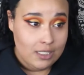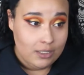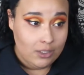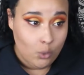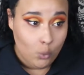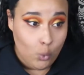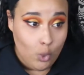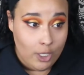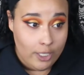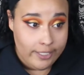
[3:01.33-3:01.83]

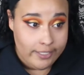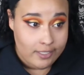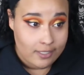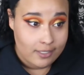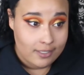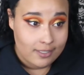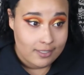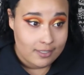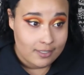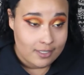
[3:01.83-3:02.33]
the
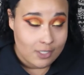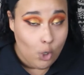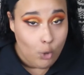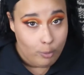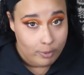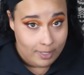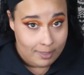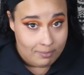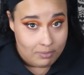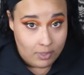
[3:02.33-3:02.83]
one to
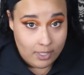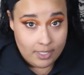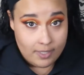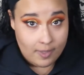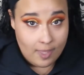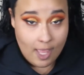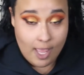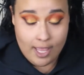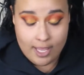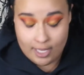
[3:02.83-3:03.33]
open up like
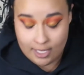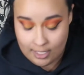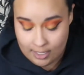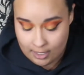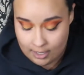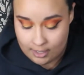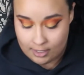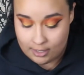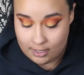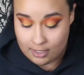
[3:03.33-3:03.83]
that.
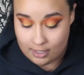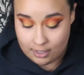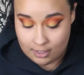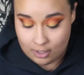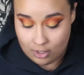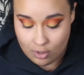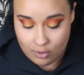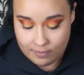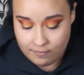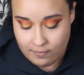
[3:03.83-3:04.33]
And, you
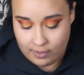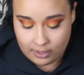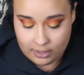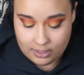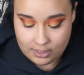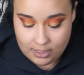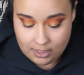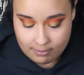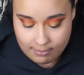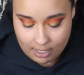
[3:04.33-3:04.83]
know, he finally
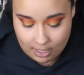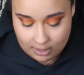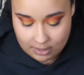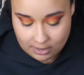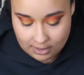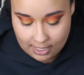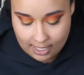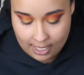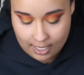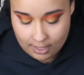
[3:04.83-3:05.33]
did about his
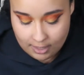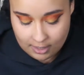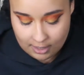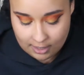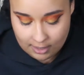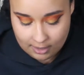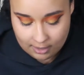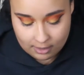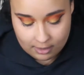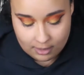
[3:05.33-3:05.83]
dad.
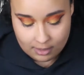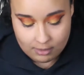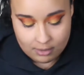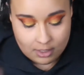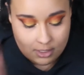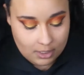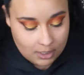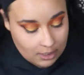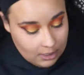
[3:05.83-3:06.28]
And it